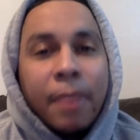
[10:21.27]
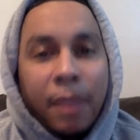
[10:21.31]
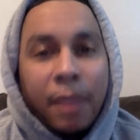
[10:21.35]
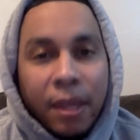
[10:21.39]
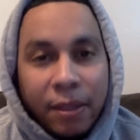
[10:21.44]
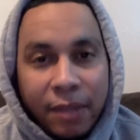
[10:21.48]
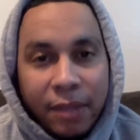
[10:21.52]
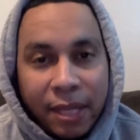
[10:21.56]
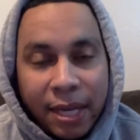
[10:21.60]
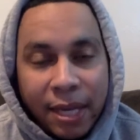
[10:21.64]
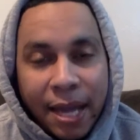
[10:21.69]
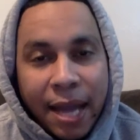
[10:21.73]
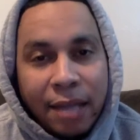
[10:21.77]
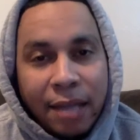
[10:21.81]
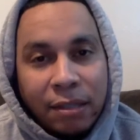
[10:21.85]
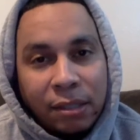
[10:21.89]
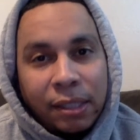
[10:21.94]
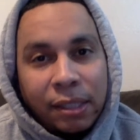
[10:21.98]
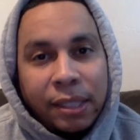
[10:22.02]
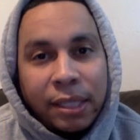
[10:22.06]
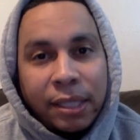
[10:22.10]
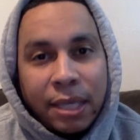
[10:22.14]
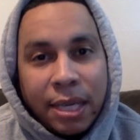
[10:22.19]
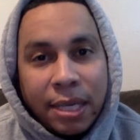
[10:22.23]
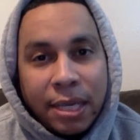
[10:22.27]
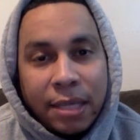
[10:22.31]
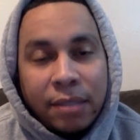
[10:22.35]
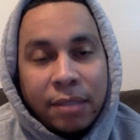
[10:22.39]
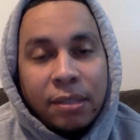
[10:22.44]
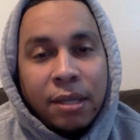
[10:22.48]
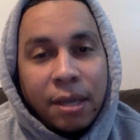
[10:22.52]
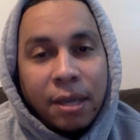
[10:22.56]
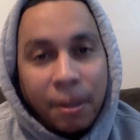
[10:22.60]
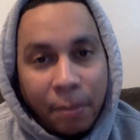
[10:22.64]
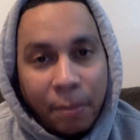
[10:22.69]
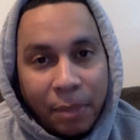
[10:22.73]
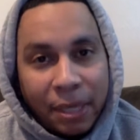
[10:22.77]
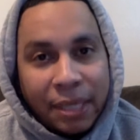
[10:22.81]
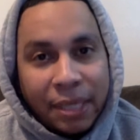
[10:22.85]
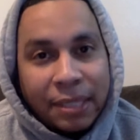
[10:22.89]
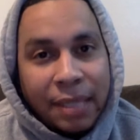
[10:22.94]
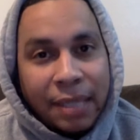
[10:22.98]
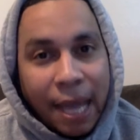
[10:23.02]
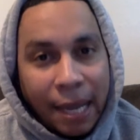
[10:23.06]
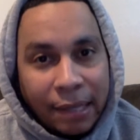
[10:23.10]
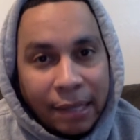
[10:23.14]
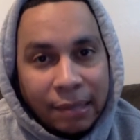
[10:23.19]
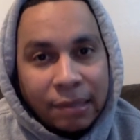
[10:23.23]
the National League East because
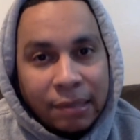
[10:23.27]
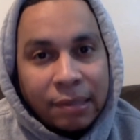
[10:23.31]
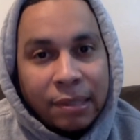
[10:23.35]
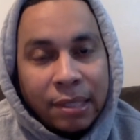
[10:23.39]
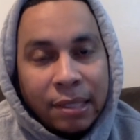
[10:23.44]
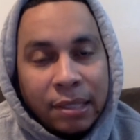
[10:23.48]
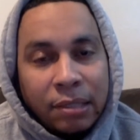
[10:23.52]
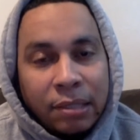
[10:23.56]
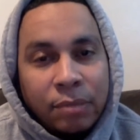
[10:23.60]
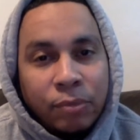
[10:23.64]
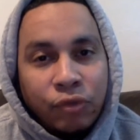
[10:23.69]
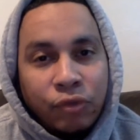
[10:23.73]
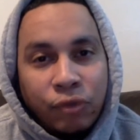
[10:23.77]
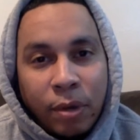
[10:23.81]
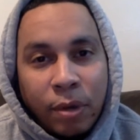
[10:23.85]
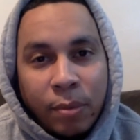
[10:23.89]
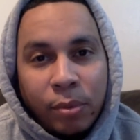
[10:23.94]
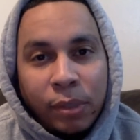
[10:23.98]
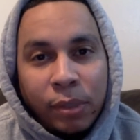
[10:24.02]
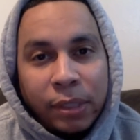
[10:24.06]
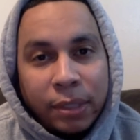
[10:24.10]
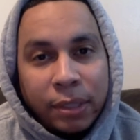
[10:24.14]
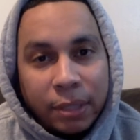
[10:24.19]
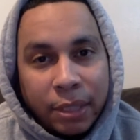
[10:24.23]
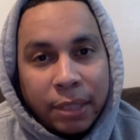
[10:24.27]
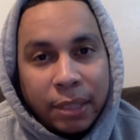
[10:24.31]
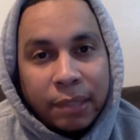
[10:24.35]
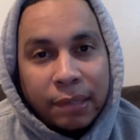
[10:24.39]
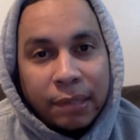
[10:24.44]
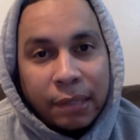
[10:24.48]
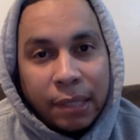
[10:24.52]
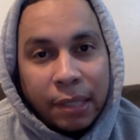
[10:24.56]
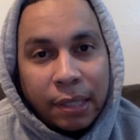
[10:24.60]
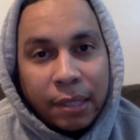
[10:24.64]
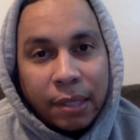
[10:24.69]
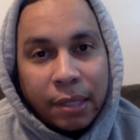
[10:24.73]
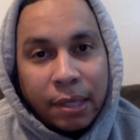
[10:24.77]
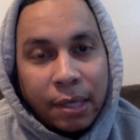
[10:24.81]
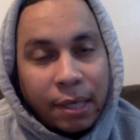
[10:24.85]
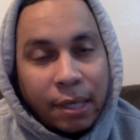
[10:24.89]
I could see some trouble in DC.